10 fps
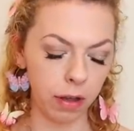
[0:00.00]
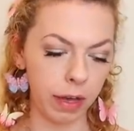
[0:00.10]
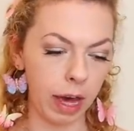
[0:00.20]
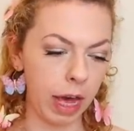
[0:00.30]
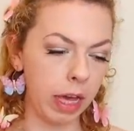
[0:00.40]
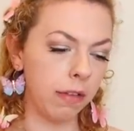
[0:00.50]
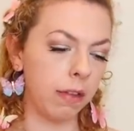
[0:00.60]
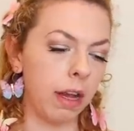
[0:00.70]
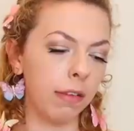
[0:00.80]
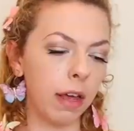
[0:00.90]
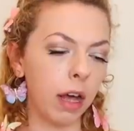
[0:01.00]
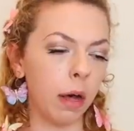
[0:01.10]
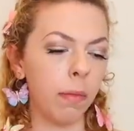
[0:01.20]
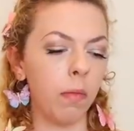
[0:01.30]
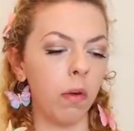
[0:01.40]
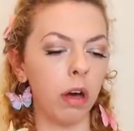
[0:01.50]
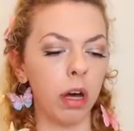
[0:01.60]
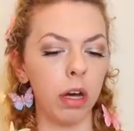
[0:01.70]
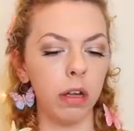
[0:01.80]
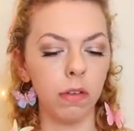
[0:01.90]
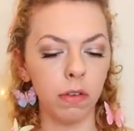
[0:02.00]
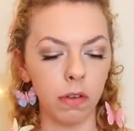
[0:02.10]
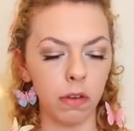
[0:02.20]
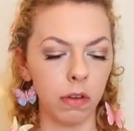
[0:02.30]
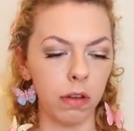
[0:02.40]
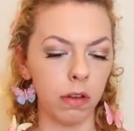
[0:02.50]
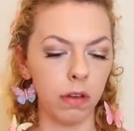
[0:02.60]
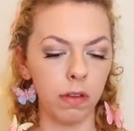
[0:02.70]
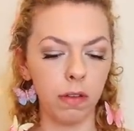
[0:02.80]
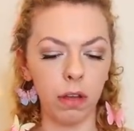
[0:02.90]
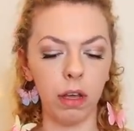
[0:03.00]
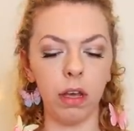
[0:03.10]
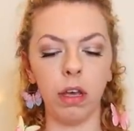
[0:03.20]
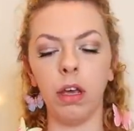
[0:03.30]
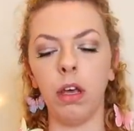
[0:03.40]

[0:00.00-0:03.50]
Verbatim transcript: Okay, so let's get a couple more cards. Let's see